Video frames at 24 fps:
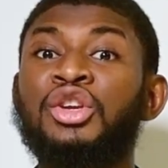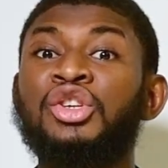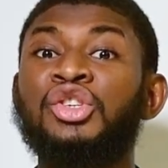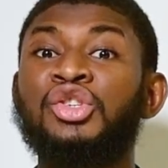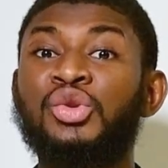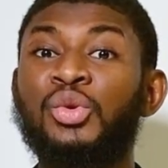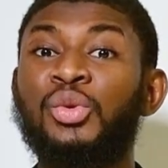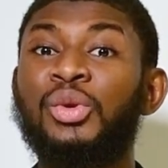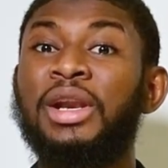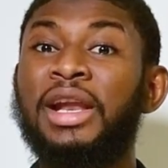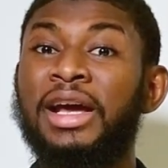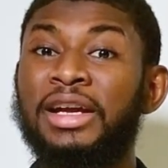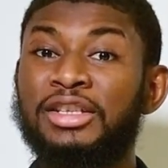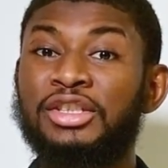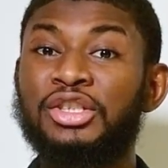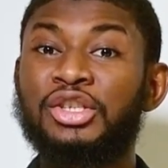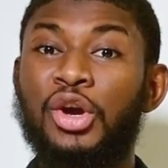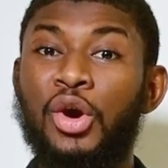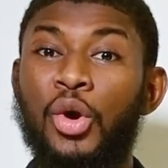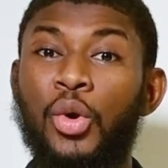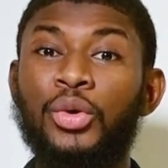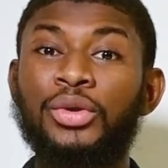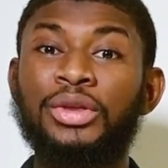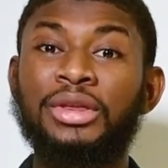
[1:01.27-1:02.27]
So let's
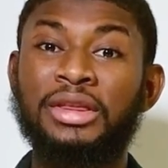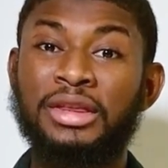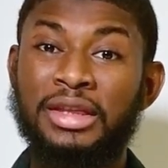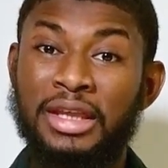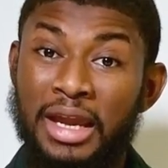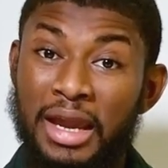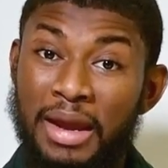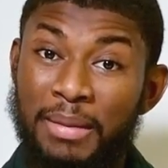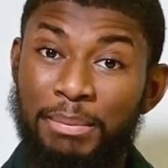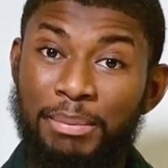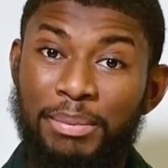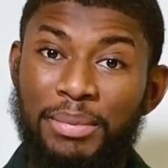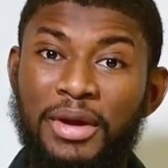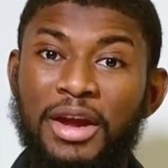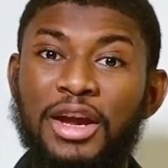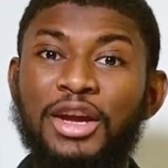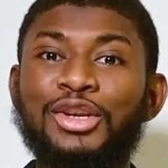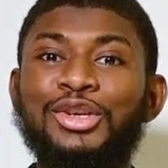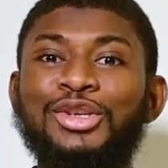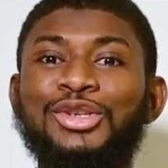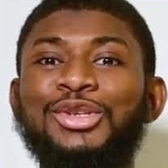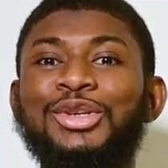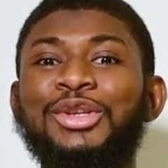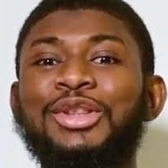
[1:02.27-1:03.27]
go deep
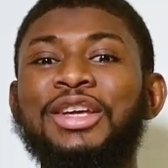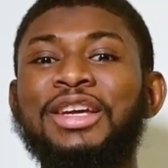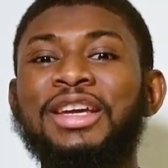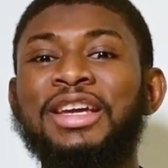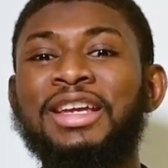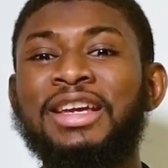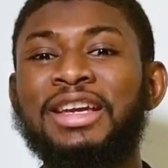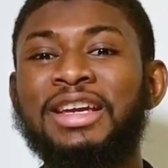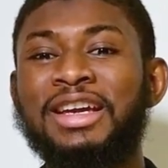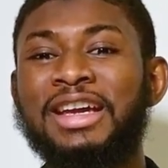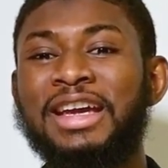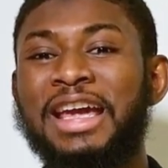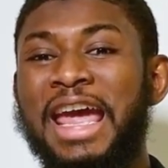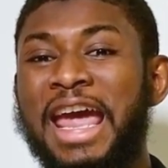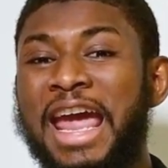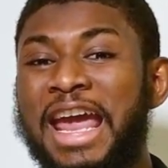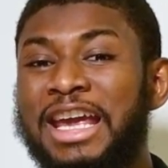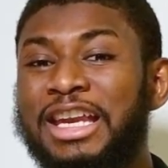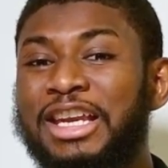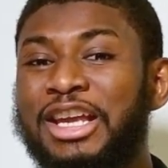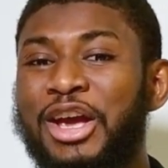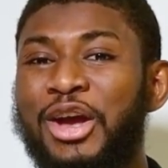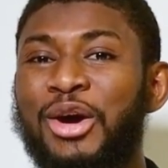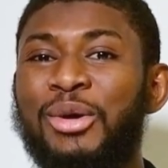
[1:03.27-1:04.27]
into the
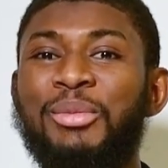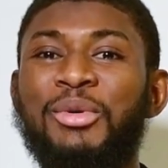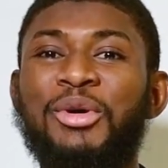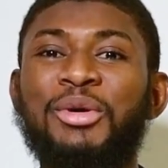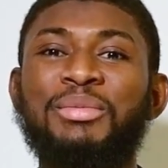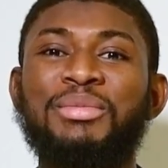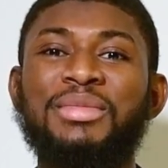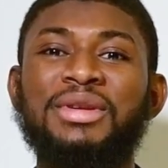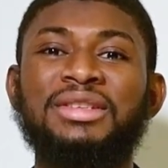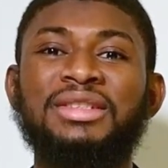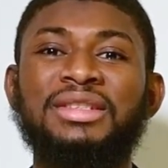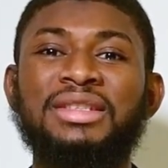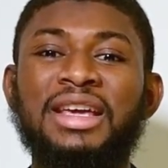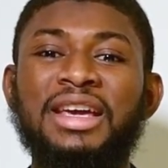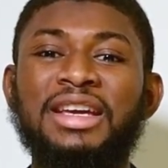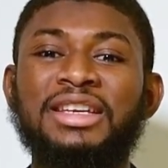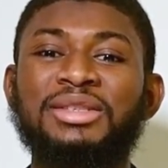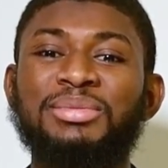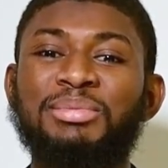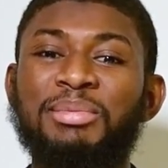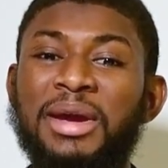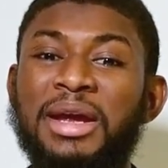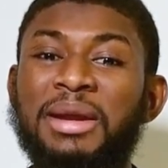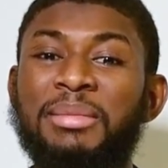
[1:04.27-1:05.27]
8 common
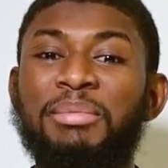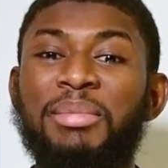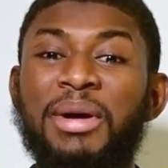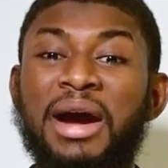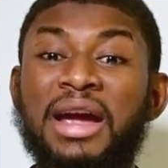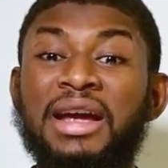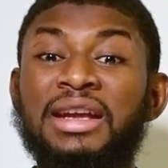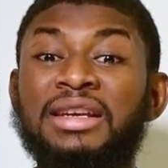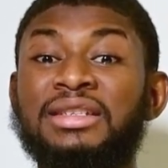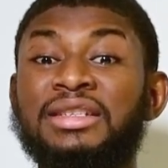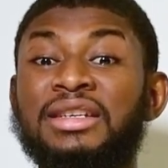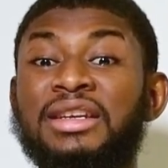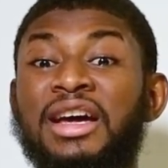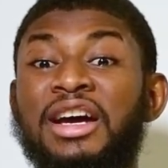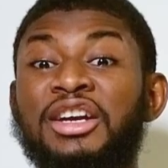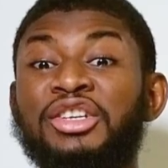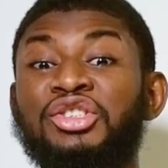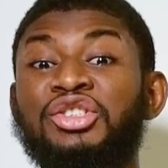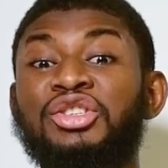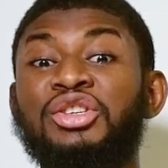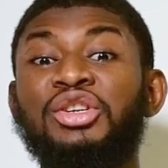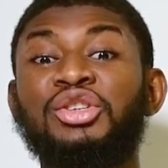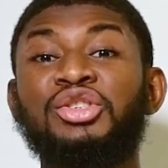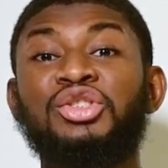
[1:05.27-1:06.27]
mistakes made by
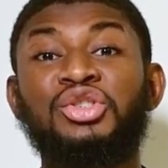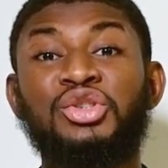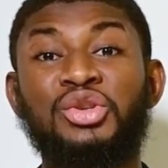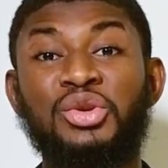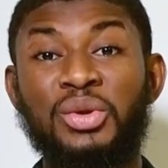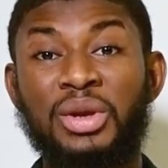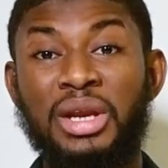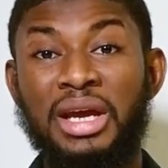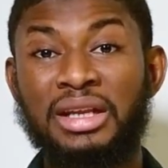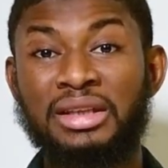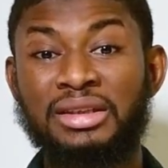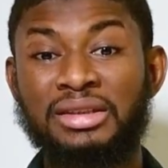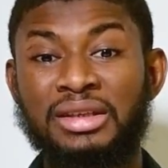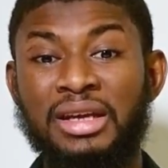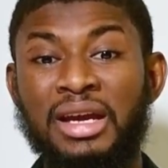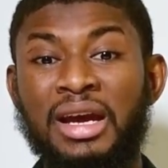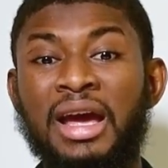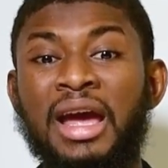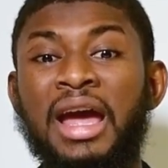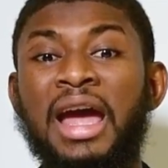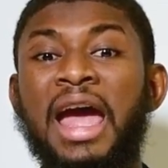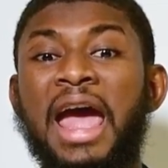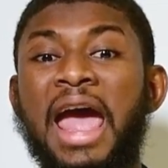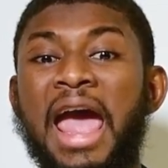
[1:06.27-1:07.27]
international students
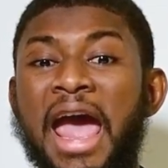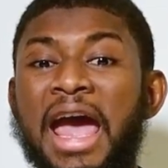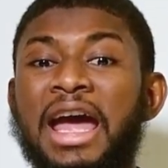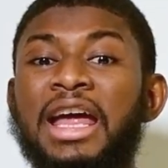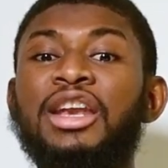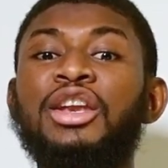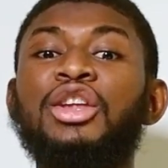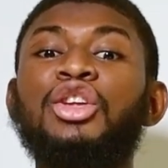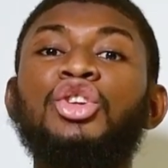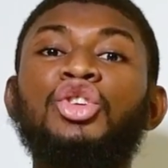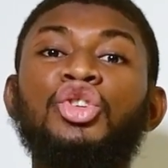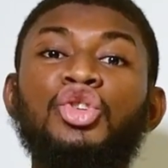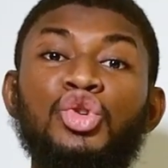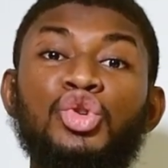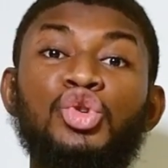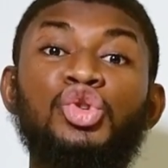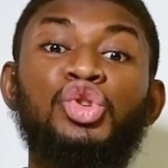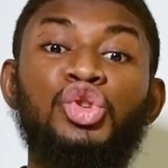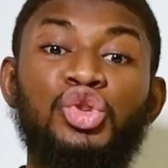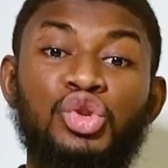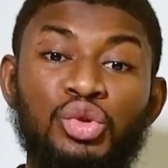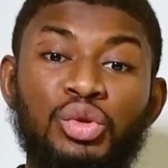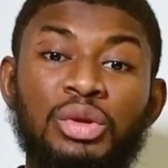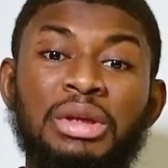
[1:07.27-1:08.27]
and you
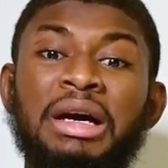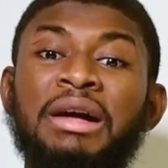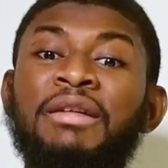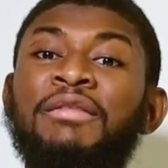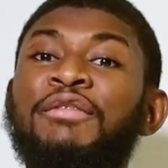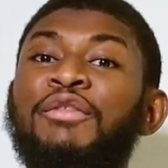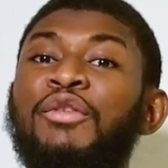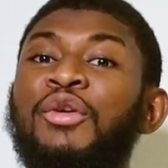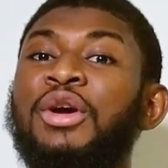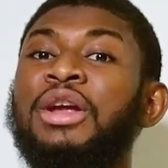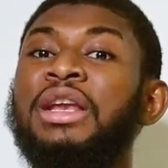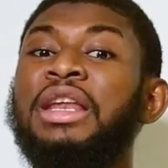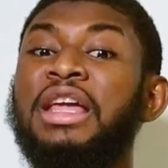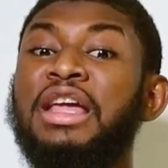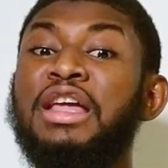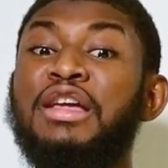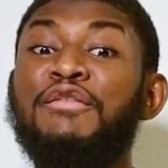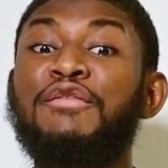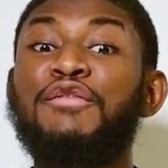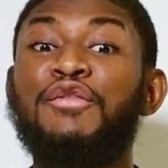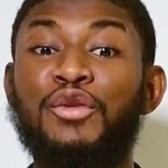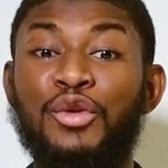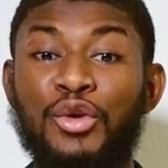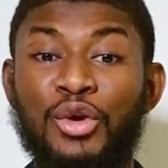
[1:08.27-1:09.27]
should avoid
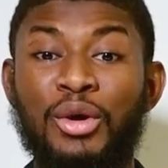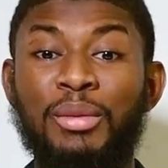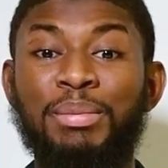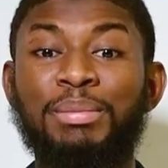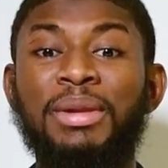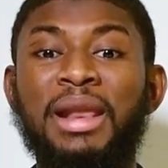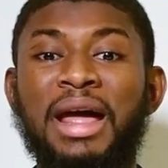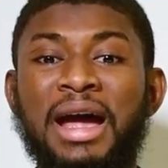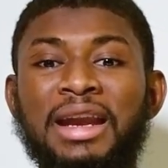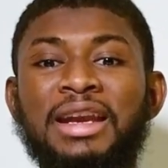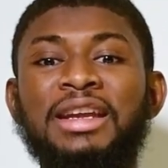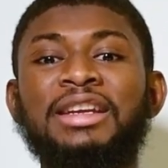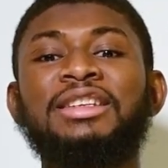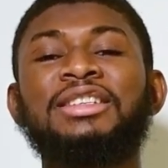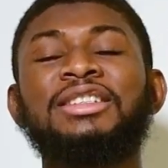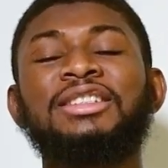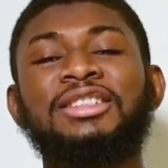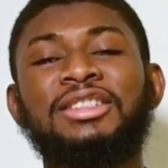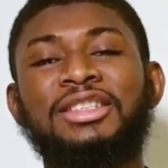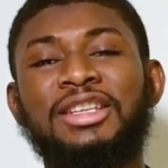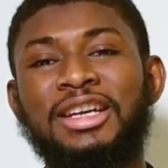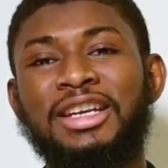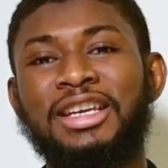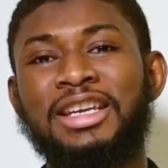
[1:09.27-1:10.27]
if you're planning to
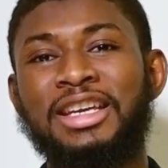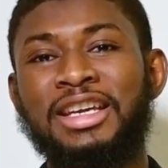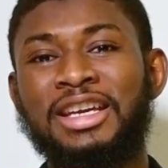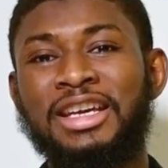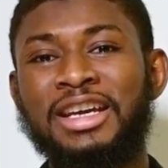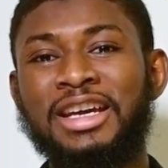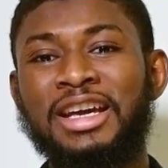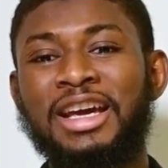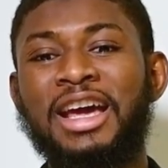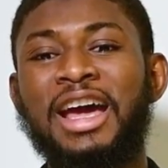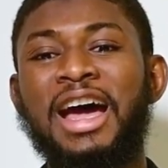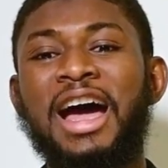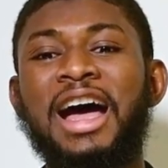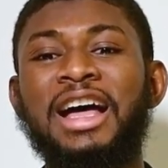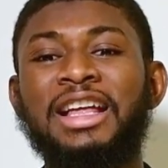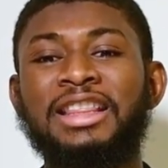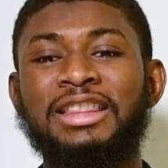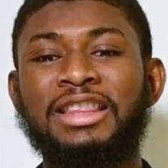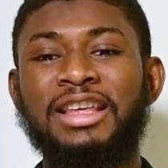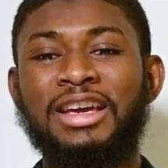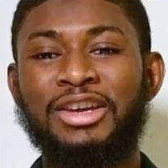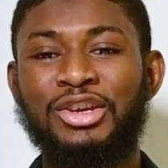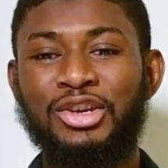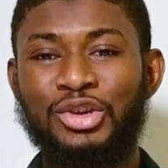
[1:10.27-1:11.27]
study
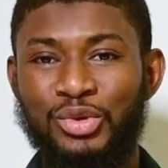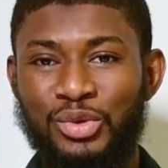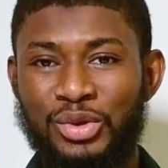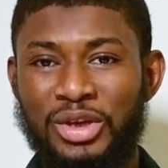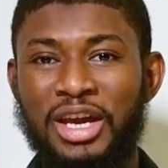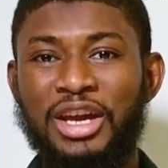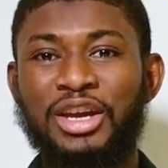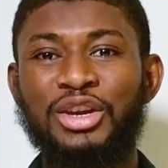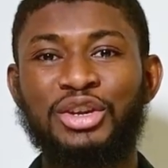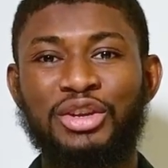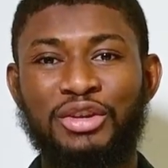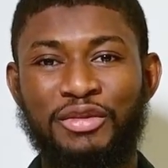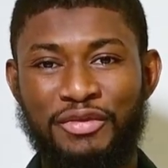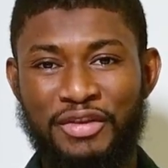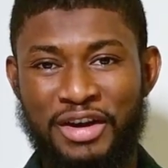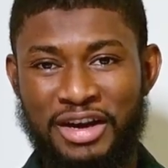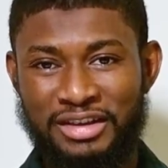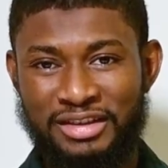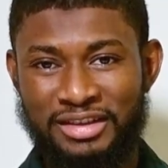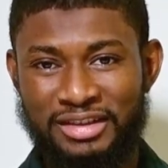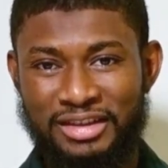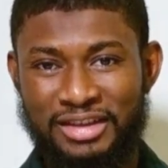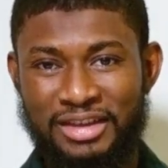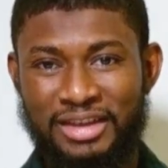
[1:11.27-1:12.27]
at a UK
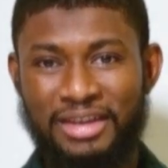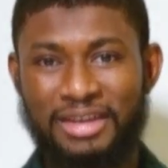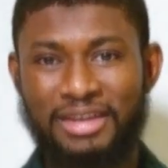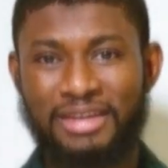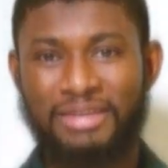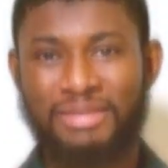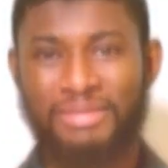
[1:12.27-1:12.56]
university.